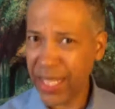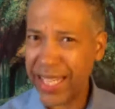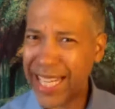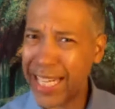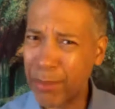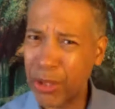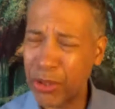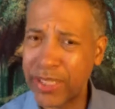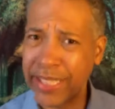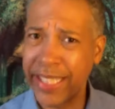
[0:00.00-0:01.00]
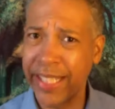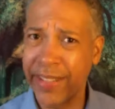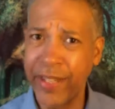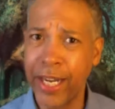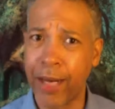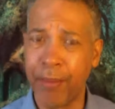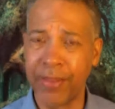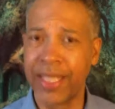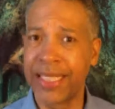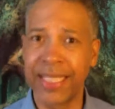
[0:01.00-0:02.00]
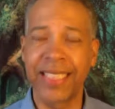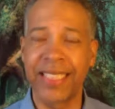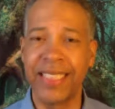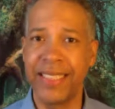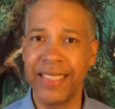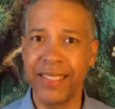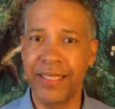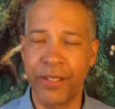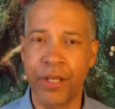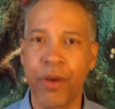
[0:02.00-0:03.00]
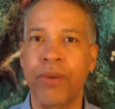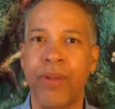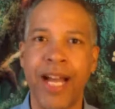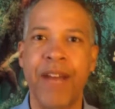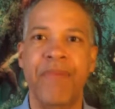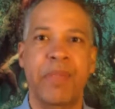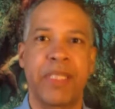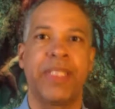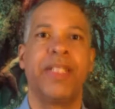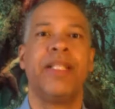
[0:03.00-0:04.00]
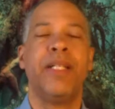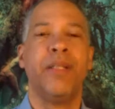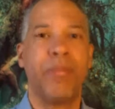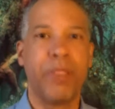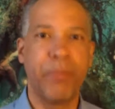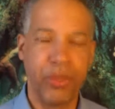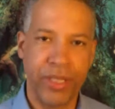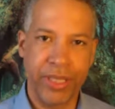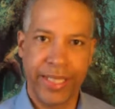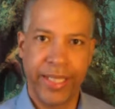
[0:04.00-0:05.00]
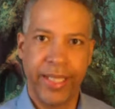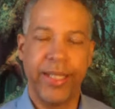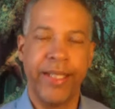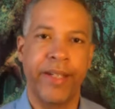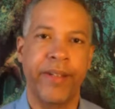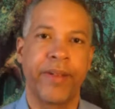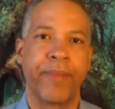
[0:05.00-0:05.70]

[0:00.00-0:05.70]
Not emotionally numb. That's actually just the total opposite, but emotionally clear.